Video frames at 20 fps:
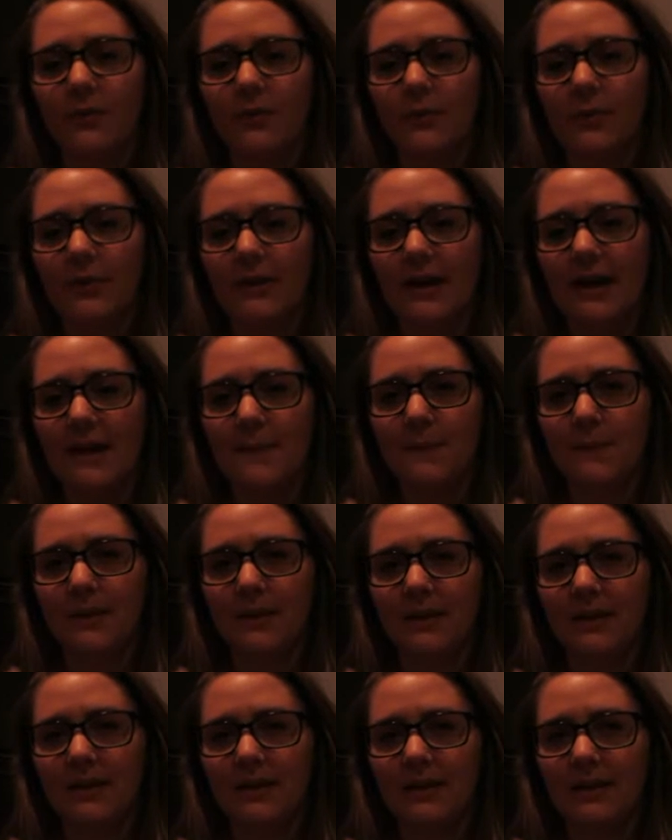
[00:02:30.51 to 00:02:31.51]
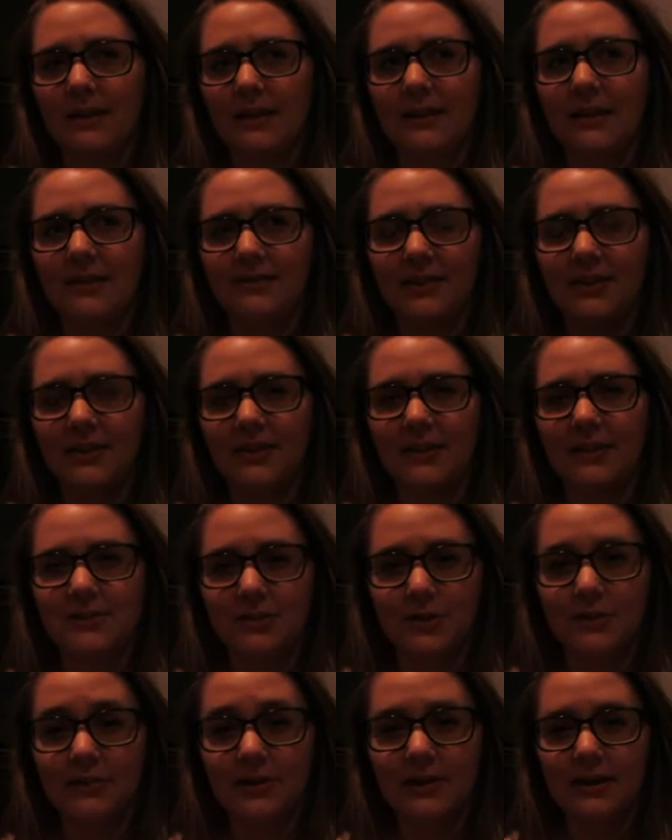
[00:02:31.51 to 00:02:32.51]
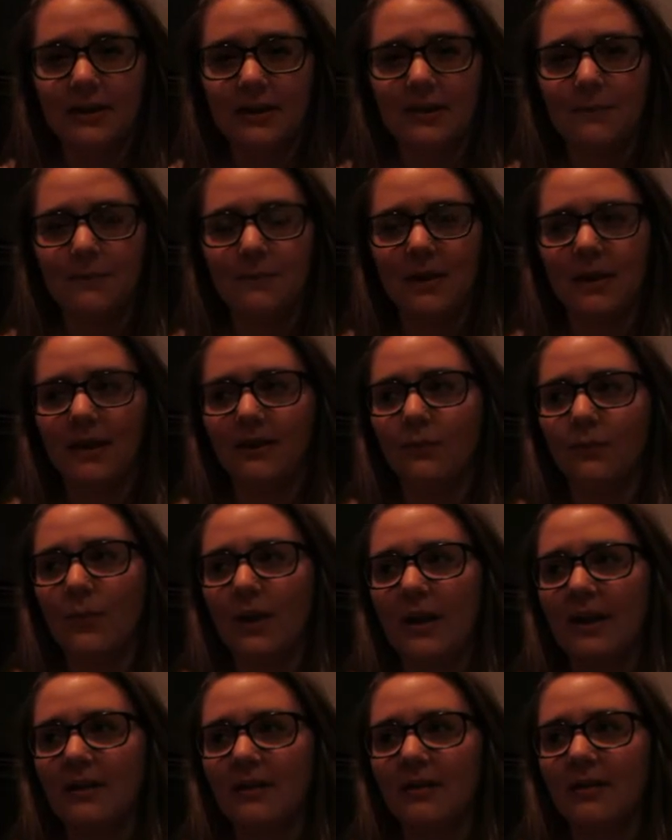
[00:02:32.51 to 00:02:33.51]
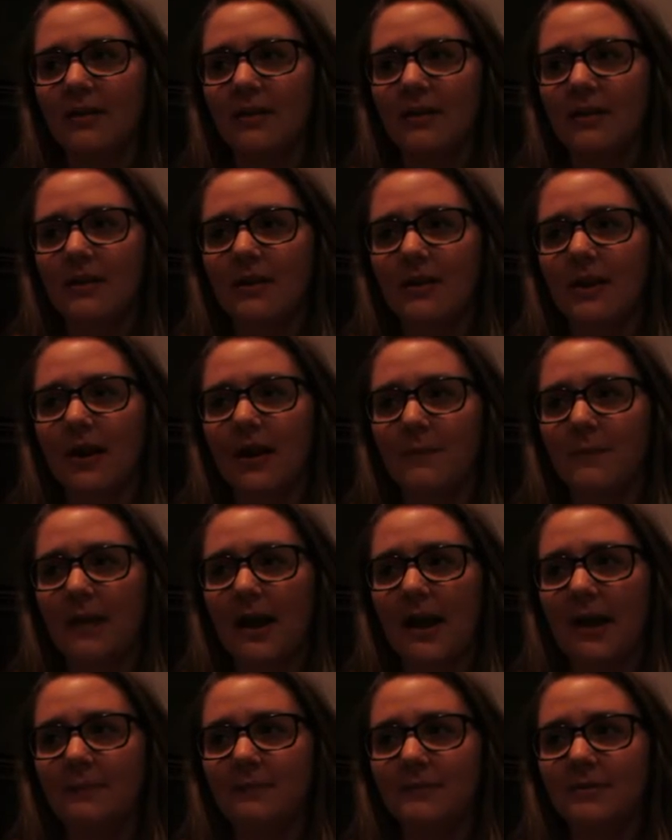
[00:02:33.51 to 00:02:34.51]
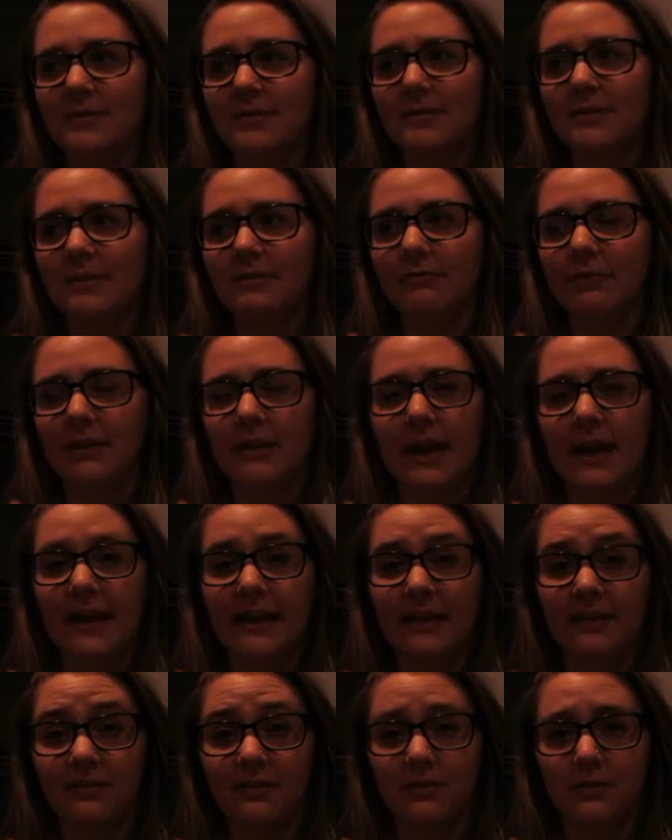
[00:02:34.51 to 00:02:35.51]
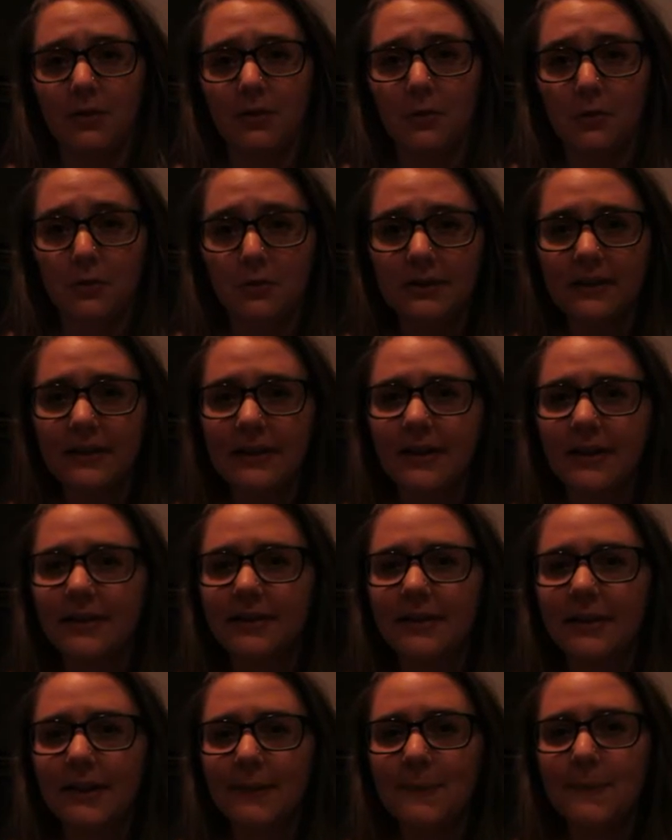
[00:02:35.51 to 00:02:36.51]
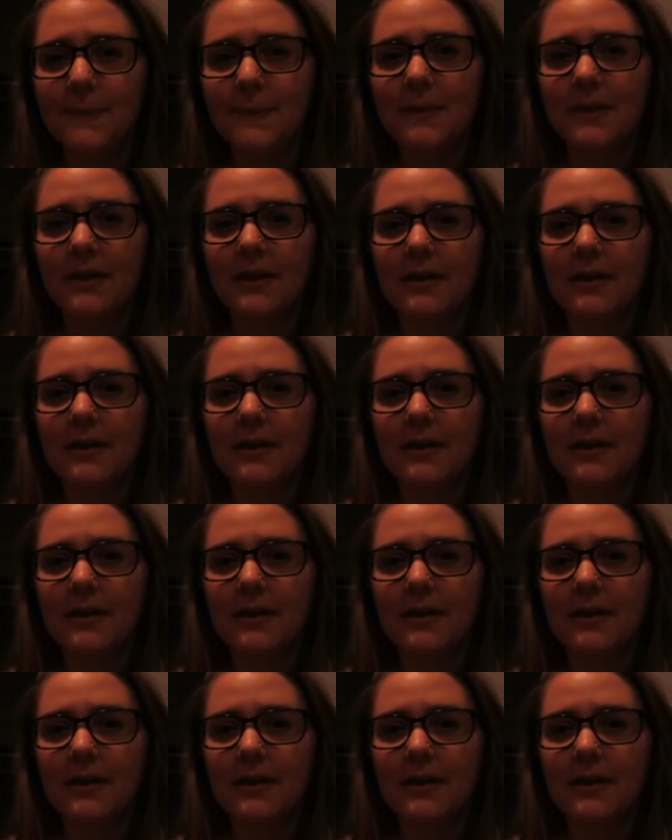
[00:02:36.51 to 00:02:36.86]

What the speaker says: when I'm giving things over to Him and when I'm relying wholly on Him.